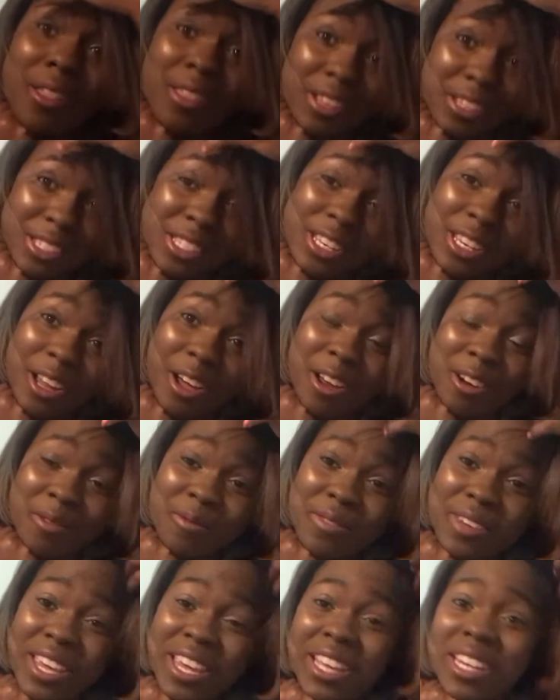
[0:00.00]
The salon
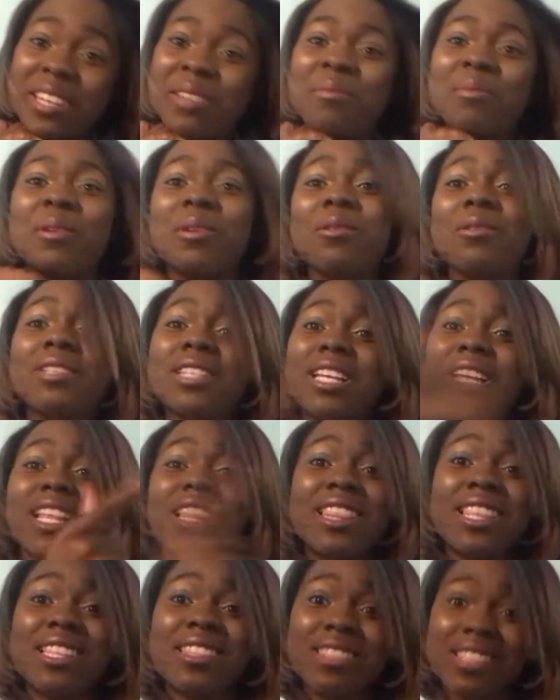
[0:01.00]
of Candy Boo.
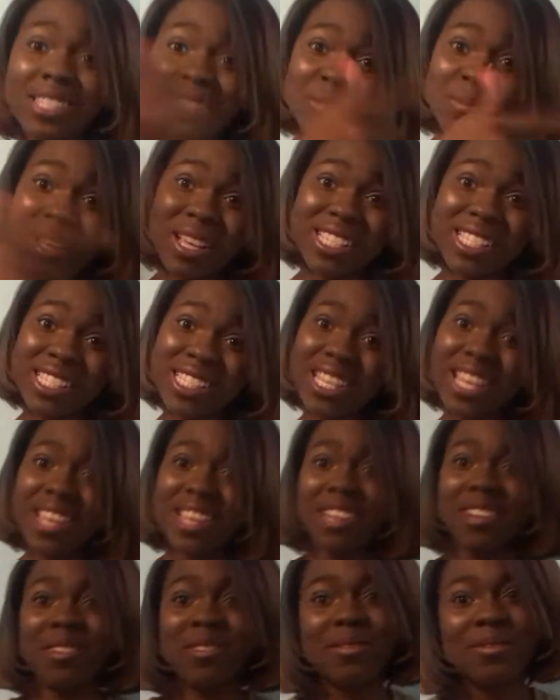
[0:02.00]
Did this
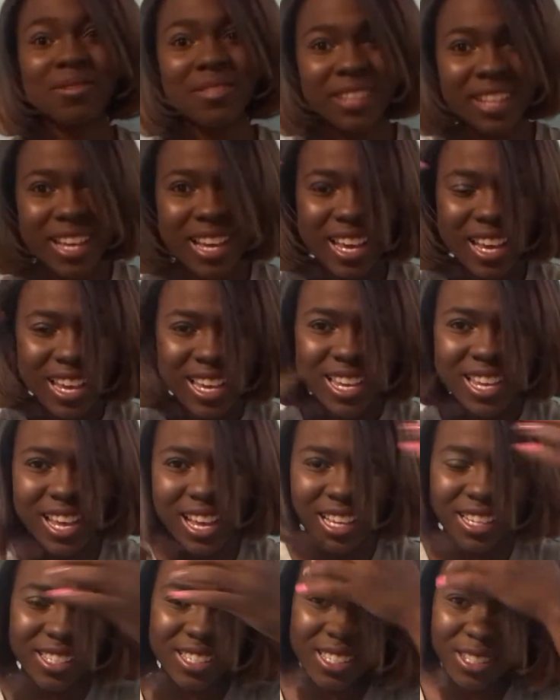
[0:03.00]
myself.
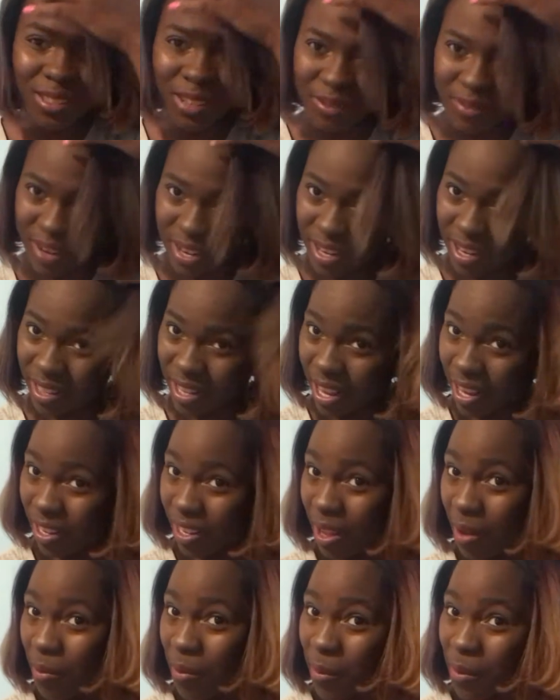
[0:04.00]
Yes, so I've gotten a lot of
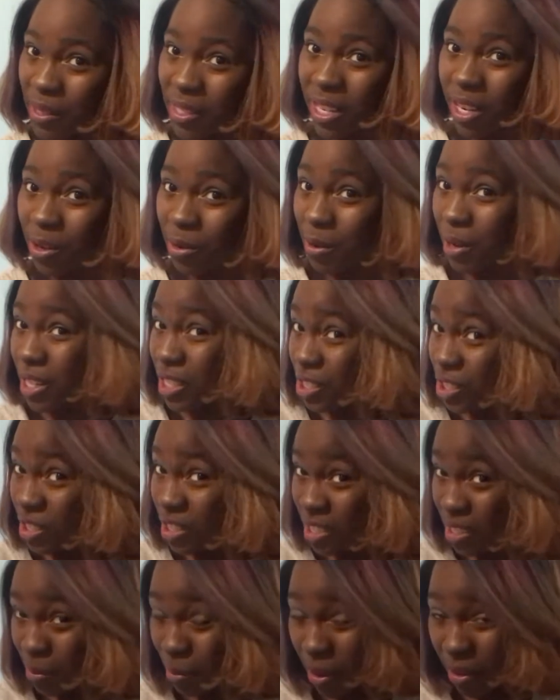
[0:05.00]
compliments, a lot of
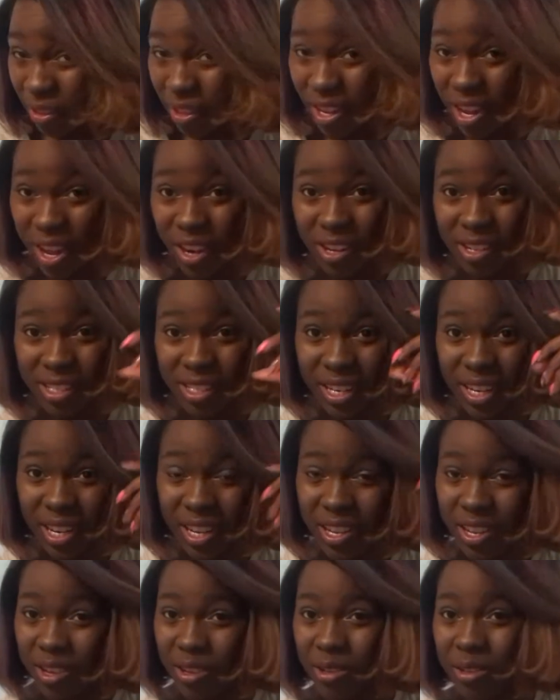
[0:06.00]
questions about the colors that I
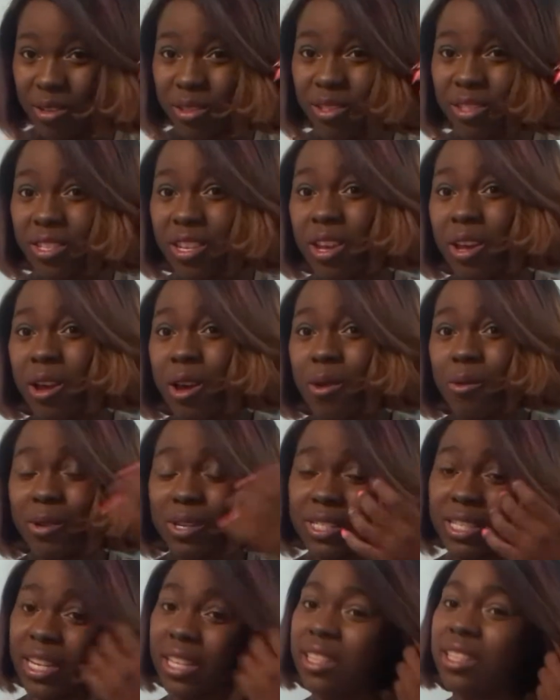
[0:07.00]
used,
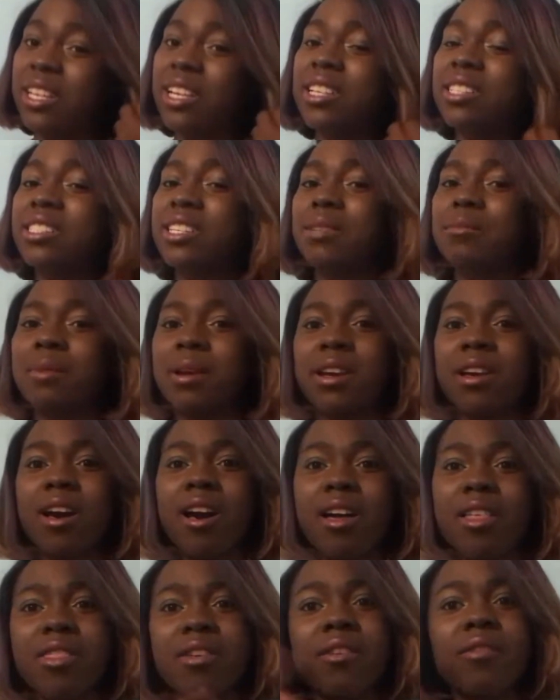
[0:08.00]
which I linked in my
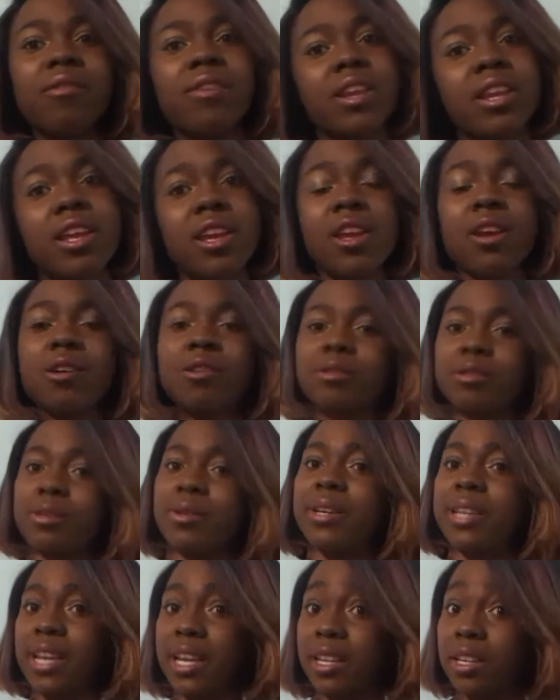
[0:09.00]
other video.
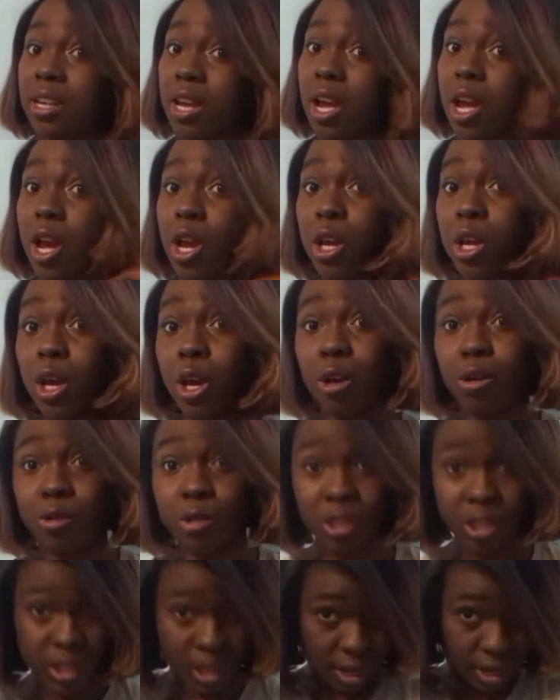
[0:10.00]
So again, go
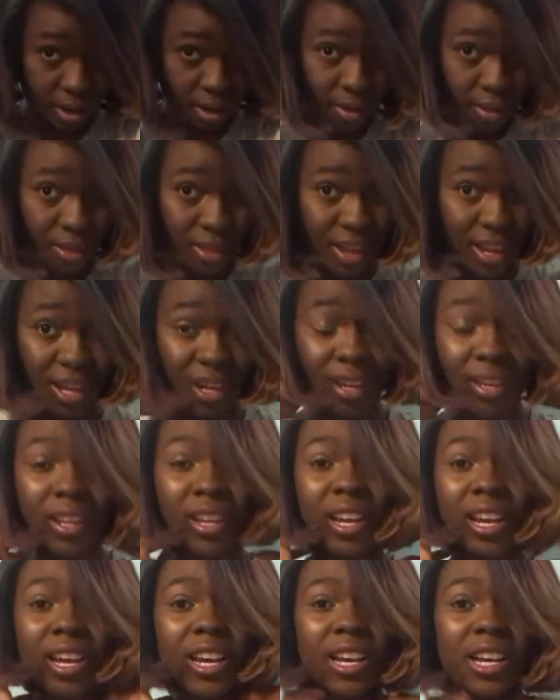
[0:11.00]
check that
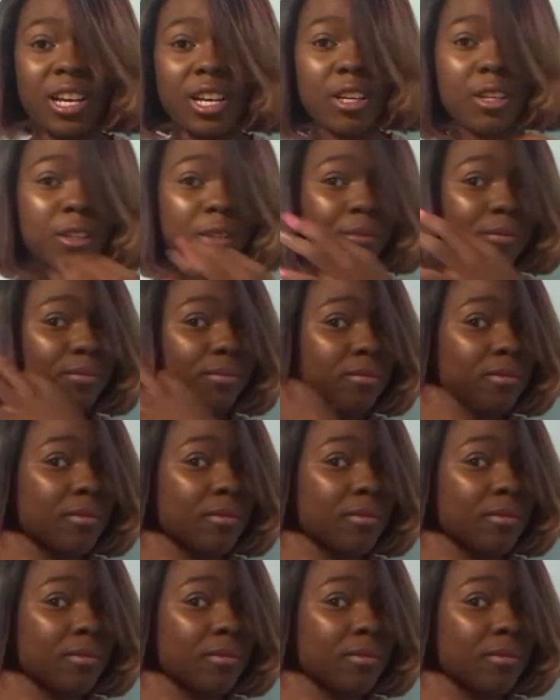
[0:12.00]
out.